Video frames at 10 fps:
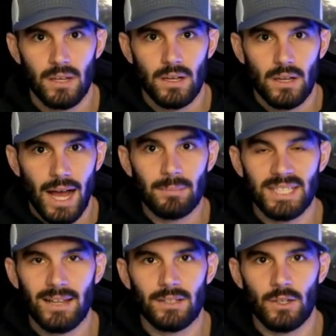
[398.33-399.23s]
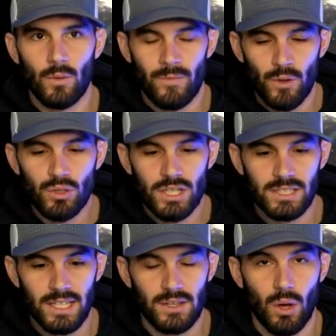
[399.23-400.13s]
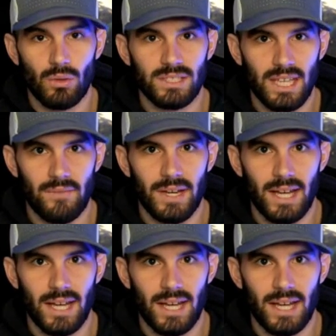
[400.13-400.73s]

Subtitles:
I'm telling you, if you just did those 7